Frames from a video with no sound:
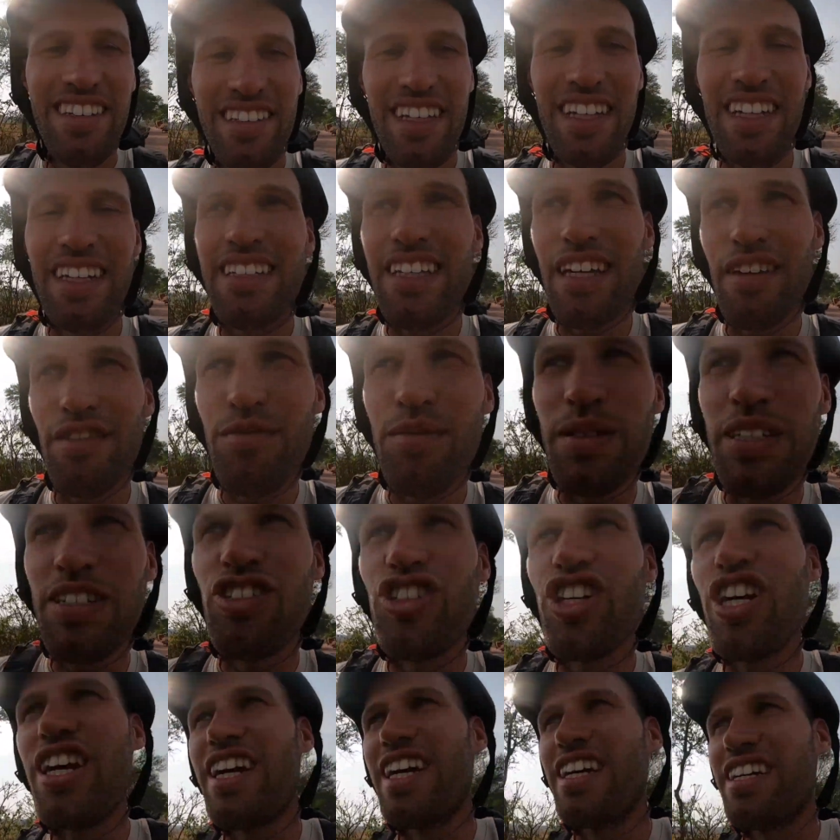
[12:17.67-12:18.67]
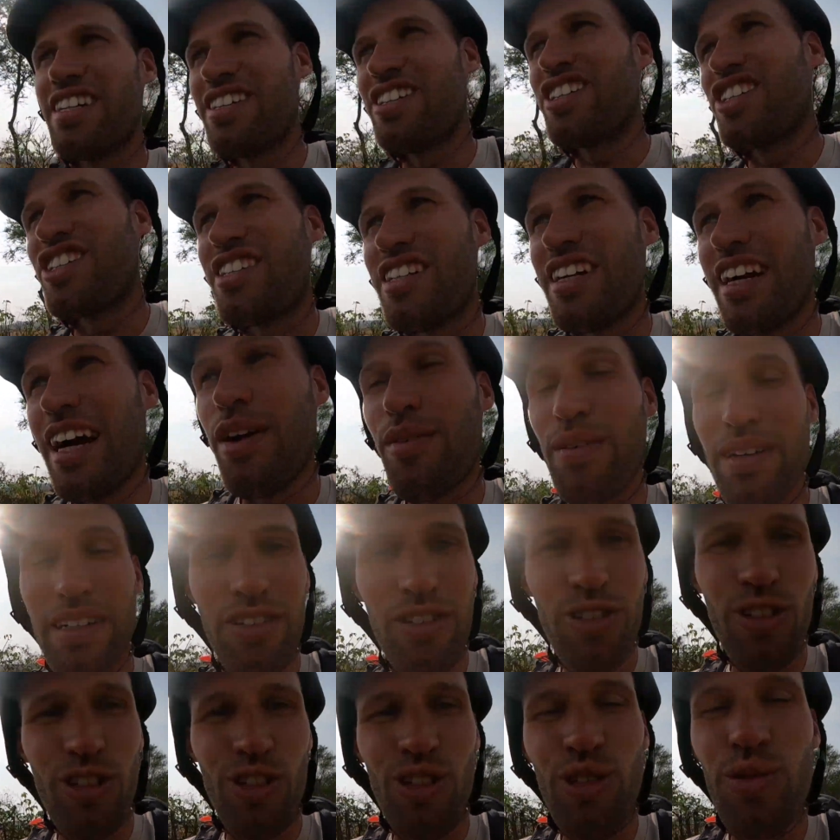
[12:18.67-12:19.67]
Things have been changed. I
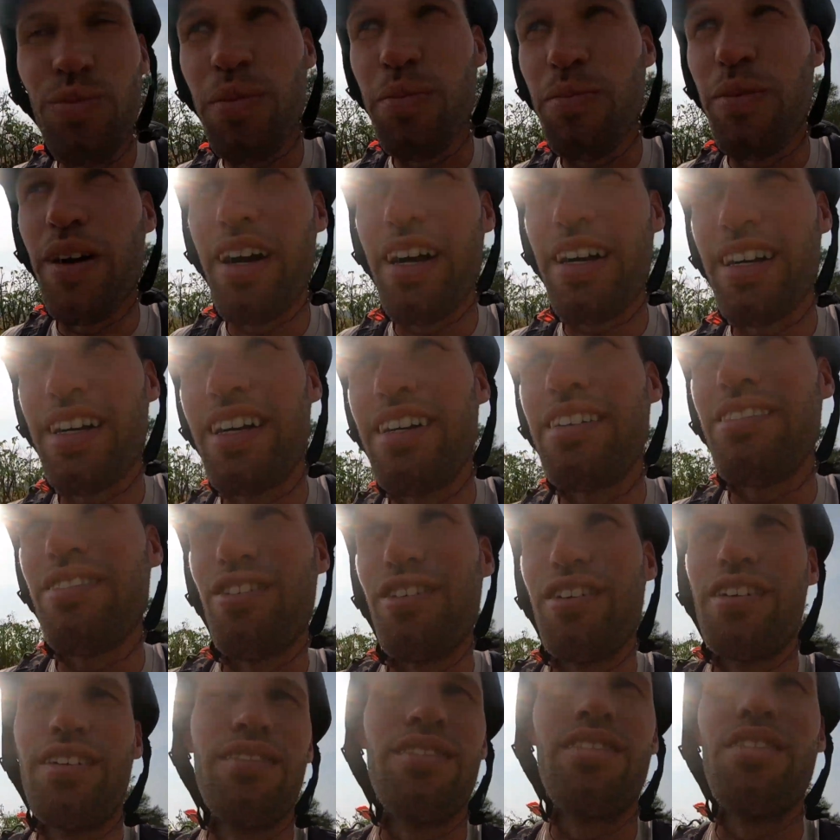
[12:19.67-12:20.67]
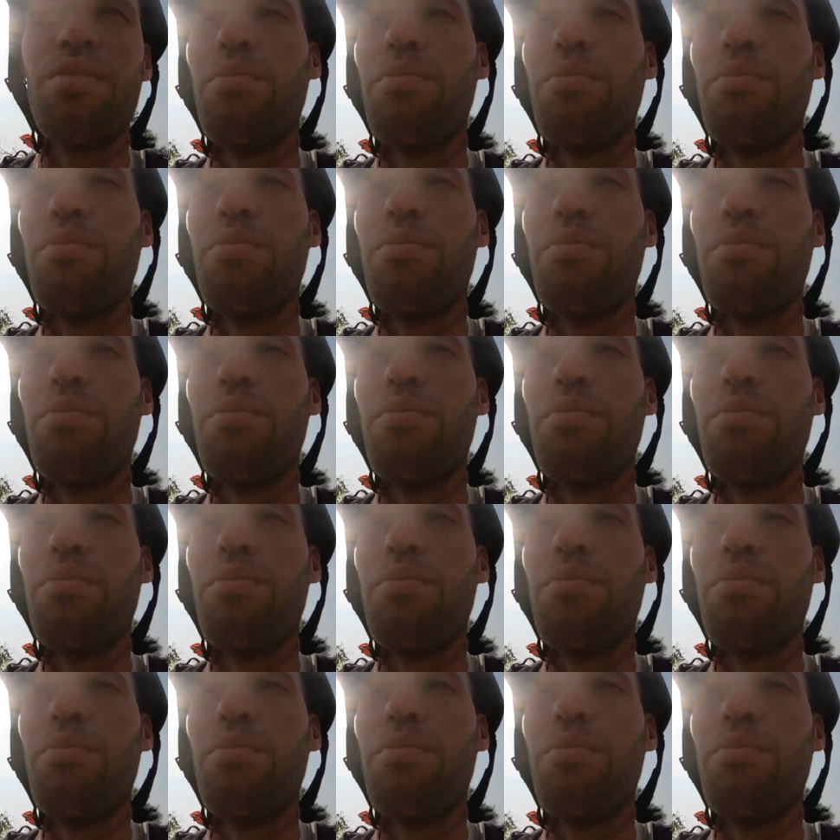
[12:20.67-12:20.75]
went to the supermarket or